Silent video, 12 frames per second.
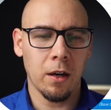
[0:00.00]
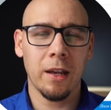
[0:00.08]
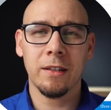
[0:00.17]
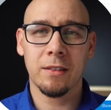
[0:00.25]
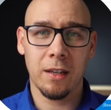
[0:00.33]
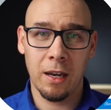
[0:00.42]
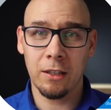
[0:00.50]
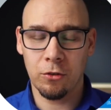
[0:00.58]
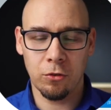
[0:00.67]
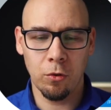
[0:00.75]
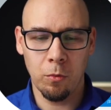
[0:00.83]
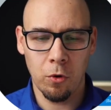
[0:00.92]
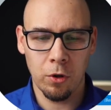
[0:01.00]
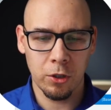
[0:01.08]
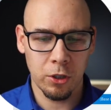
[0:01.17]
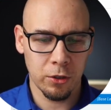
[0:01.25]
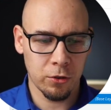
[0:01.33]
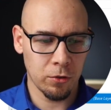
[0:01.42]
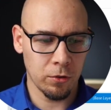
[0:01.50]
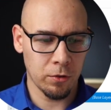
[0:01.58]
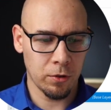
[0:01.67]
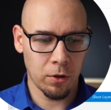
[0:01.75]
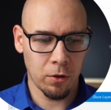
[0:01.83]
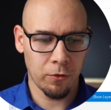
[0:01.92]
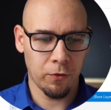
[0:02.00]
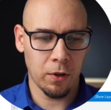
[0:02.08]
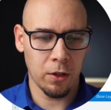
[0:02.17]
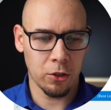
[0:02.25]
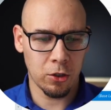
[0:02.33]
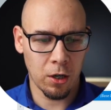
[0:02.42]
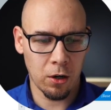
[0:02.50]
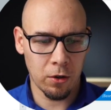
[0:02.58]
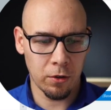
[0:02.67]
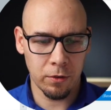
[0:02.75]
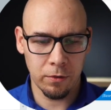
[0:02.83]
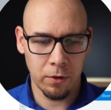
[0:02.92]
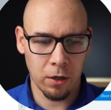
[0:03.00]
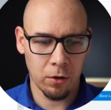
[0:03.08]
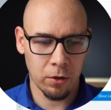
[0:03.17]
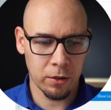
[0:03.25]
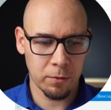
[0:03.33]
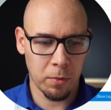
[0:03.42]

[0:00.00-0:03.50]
Let's add 2 more just to, you know, finish our